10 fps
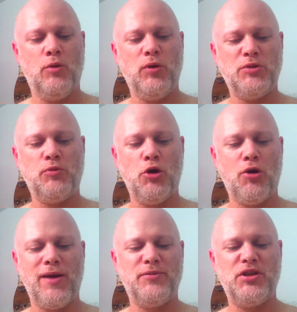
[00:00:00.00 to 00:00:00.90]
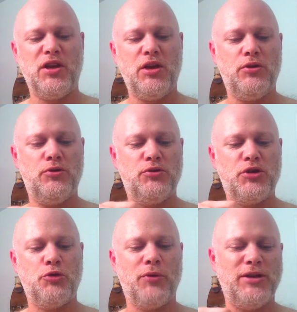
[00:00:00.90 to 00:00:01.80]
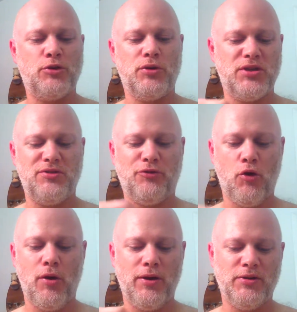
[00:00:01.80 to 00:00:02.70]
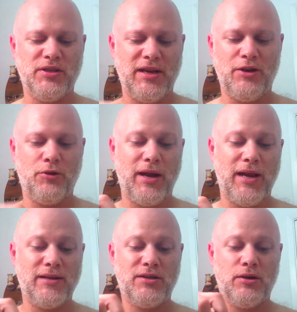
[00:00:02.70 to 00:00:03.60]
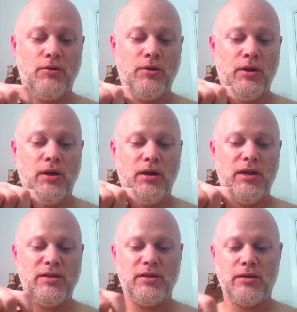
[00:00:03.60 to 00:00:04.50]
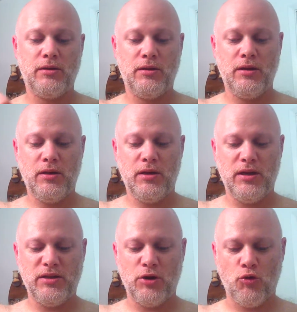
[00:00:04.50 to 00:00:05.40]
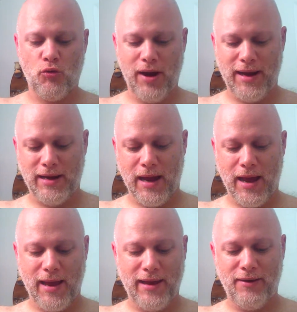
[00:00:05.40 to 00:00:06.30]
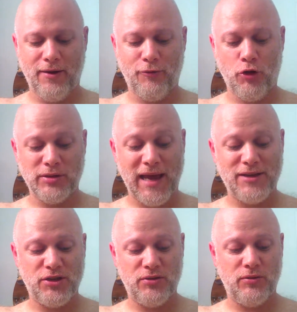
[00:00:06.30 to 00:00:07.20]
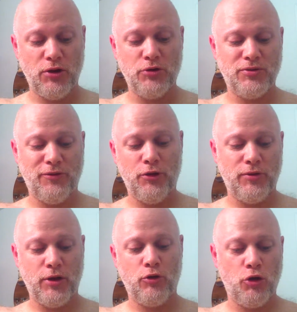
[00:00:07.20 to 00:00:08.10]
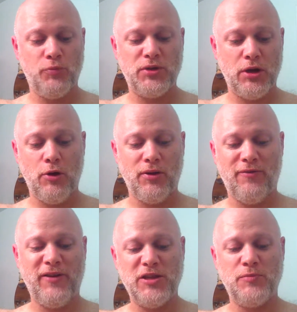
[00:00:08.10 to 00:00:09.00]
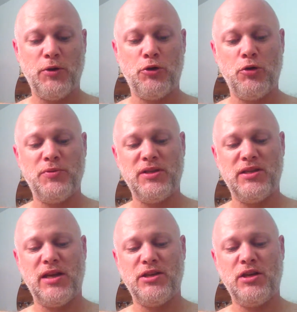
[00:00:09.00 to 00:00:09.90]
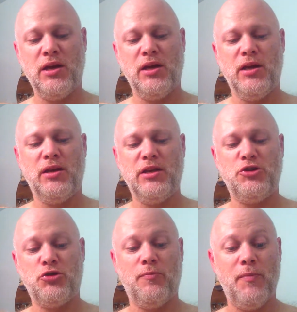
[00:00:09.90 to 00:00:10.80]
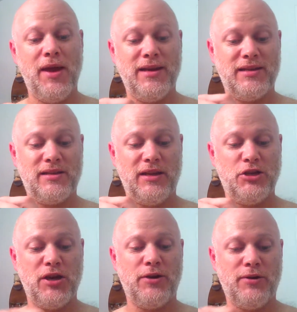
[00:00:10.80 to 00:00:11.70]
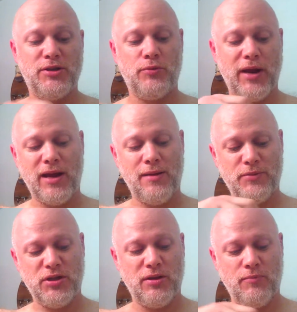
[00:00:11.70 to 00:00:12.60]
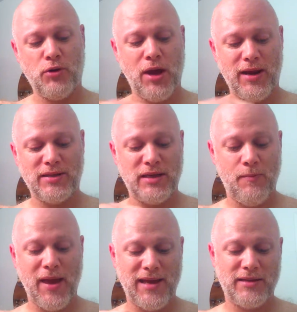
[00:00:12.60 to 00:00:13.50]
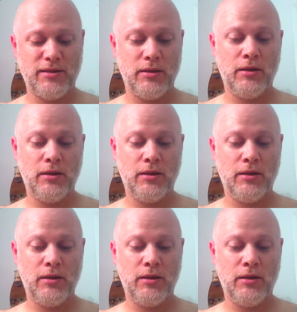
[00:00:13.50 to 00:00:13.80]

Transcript: which programs to use, good resources for oils and ingredients. So he's a great guy. And then, of course, as those of you in the groups know, in the Facebook groups and such, he's tremendously generous when it comes to the products he makes